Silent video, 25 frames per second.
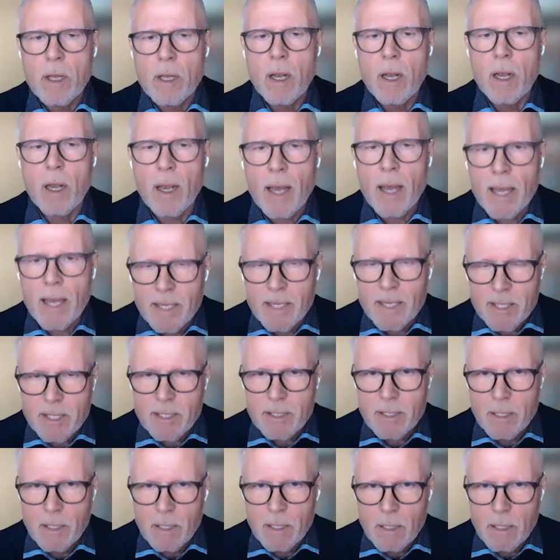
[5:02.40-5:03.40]

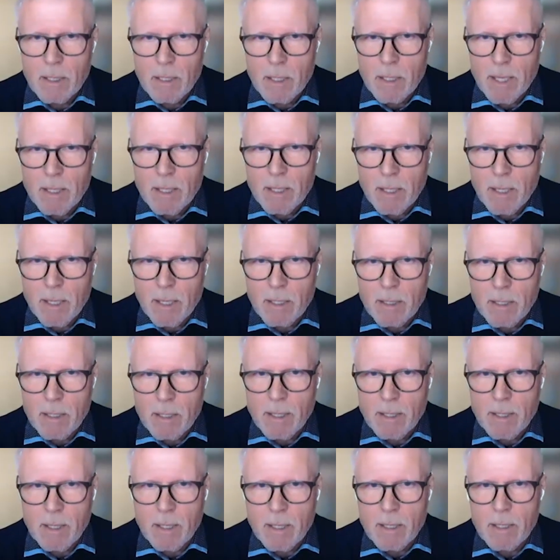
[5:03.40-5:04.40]
likes that
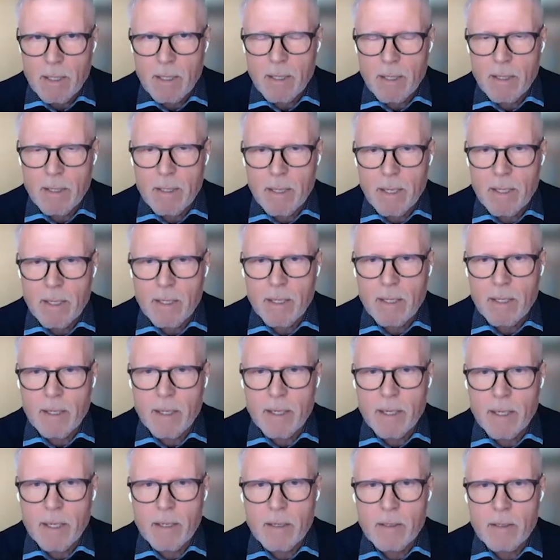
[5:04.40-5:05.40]
they're
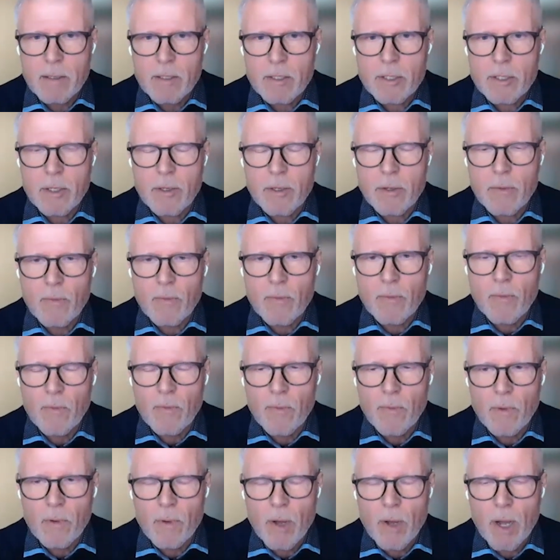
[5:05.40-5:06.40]
getting. So
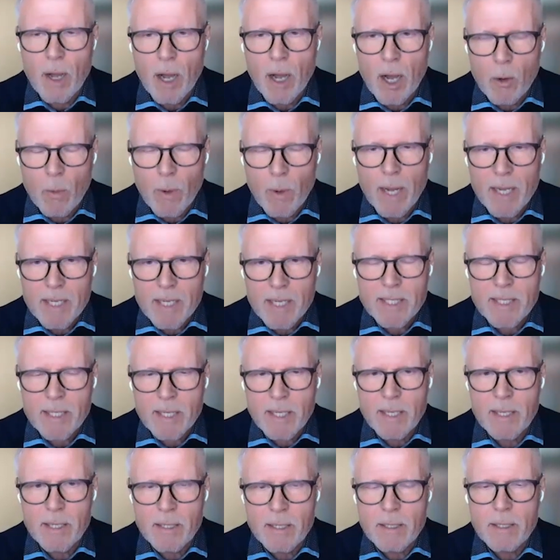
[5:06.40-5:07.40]
how I
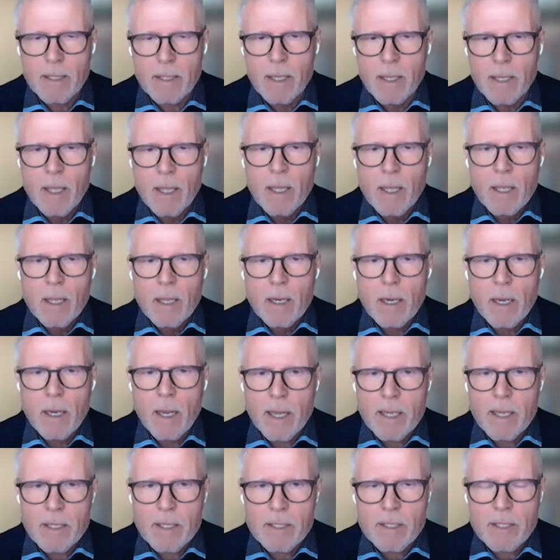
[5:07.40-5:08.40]
see it,
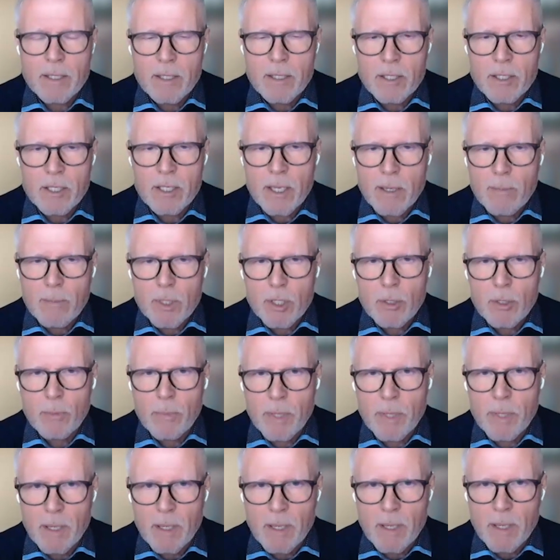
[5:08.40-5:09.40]
likes seem to
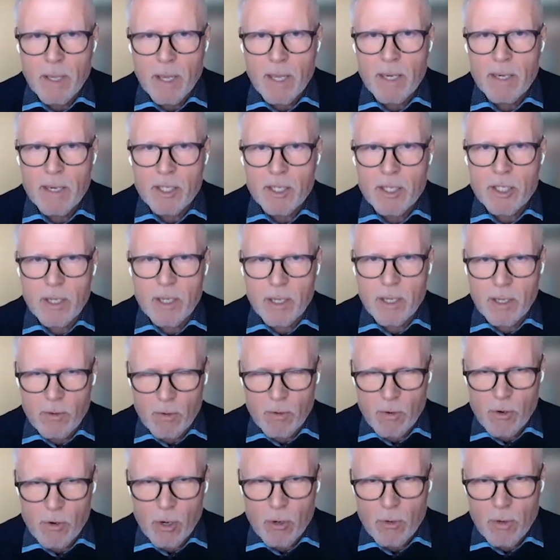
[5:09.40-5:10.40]
be in this
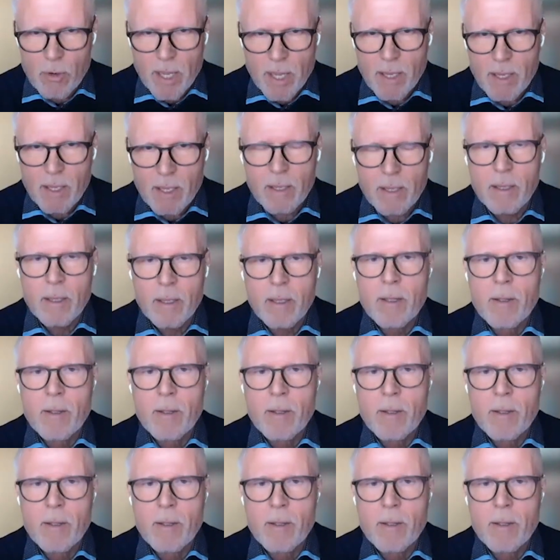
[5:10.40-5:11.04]
eroding